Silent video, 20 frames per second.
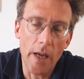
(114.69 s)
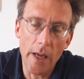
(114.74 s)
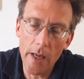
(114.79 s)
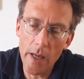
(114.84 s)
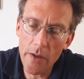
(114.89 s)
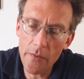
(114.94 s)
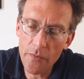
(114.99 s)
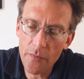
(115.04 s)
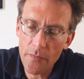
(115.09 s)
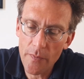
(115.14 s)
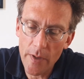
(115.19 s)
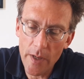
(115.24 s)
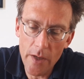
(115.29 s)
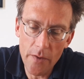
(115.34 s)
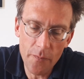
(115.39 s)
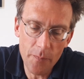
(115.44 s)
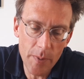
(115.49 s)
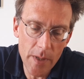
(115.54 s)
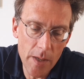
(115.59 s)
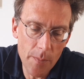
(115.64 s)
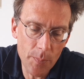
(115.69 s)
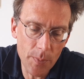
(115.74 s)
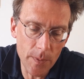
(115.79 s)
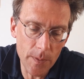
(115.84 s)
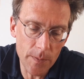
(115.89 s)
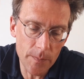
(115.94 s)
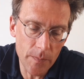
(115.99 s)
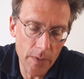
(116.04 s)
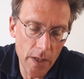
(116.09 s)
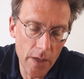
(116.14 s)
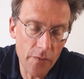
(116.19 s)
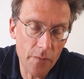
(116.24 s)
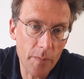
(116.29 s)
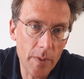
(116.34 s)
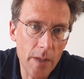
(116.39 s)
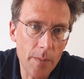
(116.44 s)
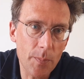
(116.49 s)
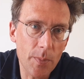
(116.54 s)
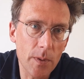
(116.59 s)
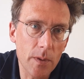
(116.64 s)
If
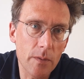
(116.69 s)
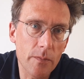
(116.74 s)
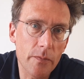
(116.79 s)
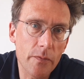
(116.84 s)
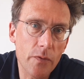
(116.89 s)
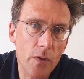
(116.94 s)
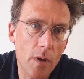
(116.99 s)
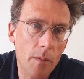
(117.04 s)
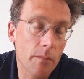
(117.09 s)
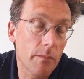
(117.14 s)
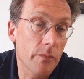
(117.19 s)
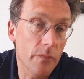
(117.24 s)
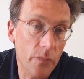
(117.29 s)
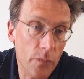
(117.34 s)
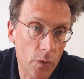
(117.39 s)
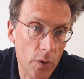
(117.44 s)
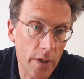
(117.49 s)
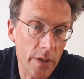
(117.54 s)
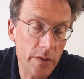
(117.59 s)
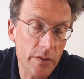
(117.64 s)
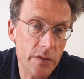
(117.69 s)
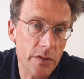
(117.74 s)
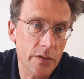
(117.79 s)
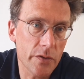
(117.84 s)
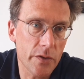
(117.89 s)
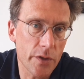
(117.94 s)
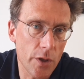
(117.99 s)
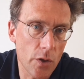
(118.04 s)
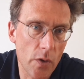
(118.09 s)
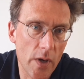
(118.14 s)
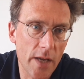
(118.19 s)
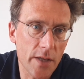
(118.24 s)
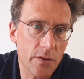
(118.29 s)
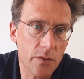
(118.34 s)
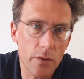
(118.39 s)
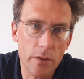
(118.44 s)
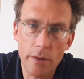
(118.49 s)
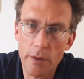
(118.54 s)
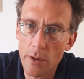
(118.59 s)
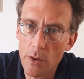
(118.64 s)
people from, for instance, the US
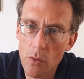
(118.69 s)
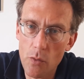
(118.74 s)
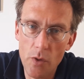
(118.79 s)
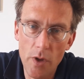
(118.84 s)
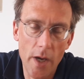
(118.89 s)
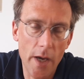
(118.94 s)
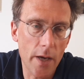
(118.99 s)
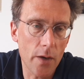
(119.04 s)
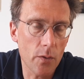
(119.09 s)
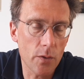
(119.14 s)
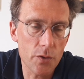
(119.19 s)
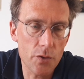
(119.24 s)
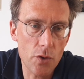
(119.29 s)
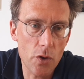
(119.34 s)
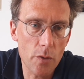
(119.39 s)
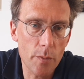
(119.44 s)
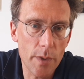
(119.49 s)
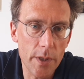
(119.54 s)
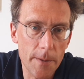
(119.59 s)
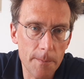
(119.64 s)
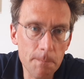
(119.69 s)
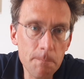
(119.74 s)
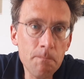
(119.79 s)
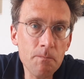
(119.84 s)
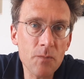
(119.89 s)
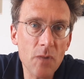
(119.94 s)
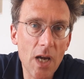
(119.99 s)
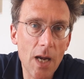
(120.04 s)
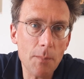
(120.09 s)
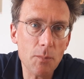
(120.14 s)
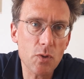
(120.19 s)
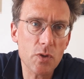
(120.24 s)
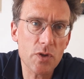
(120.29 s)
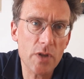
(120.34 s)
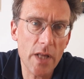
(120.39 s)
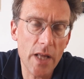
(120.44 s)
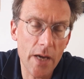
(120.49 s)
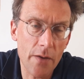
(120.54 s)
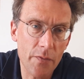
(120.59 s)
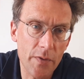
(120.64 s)
or the UK or Germany come to
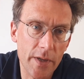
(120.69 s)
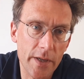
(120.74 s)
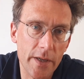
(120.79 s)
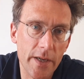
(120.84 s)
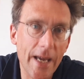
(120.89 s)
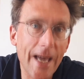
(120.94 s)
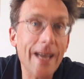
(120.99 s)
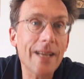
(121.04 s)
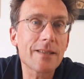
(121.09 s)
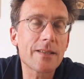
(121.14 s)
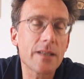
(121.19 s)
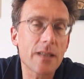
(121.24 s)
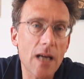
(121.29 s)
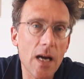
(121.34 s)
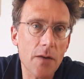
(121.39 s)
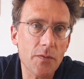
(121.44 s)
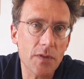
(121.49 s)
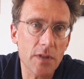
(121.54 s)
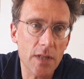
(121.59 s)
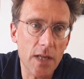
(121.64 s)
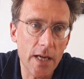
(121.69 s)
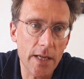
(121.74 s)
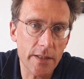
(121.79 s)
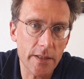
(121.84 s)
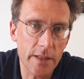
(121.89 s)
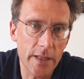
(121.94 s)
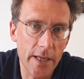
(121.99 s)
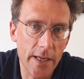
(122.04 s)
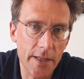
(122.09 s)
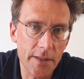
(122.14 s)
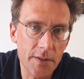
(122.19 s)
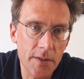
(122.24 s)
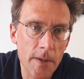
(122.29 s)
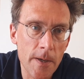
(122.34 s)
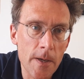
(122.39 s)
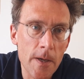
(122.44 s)
South Africa, exit after 90 days